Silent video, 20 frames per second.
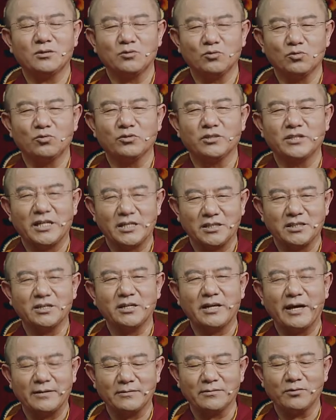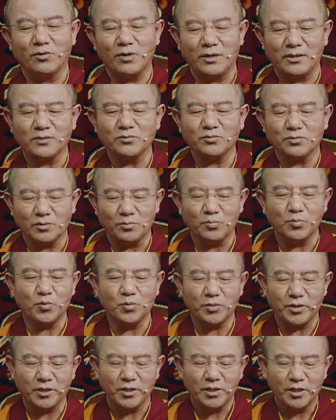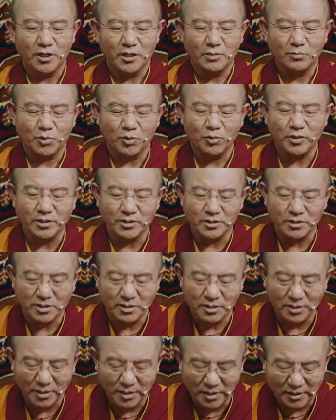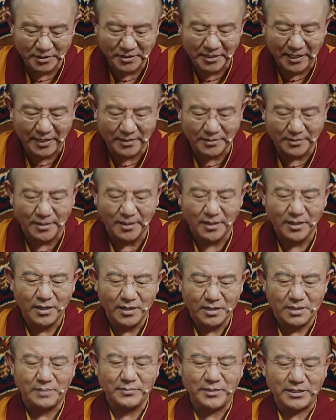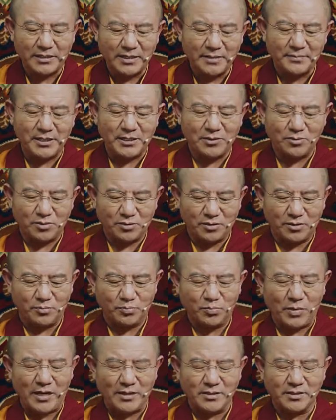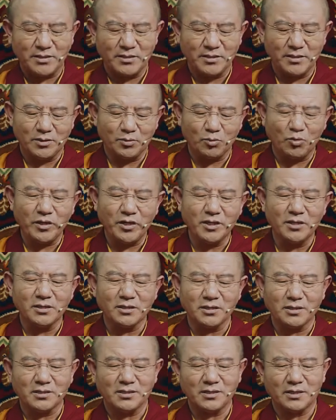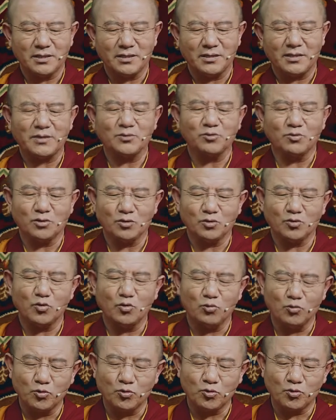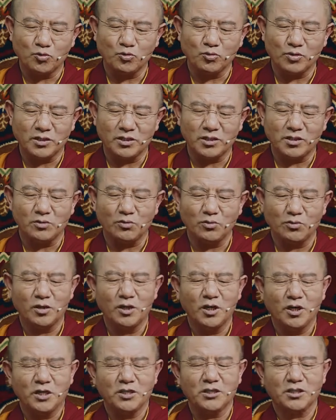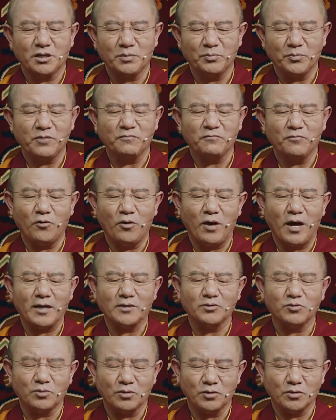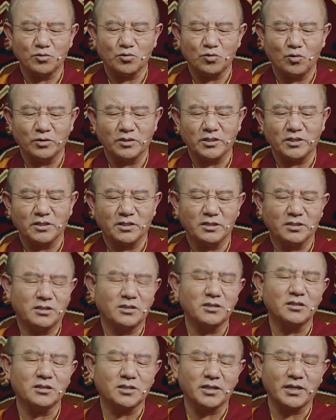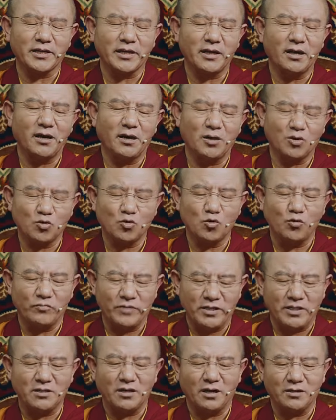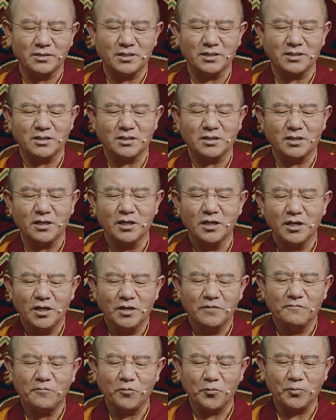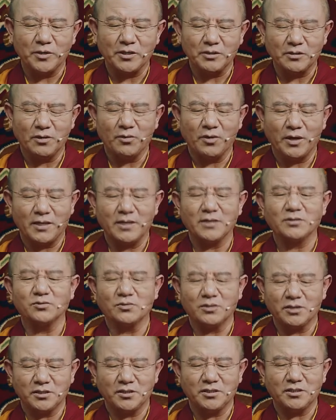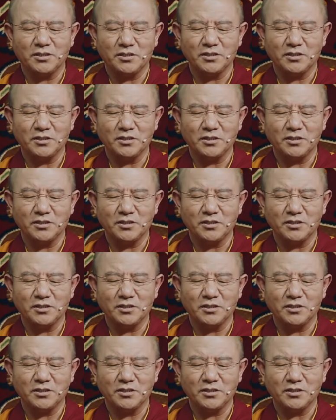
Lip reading: it may sound a little bit similar to lots of your years, but it's only that you're studying it at the first time, and later on when you could get into it more and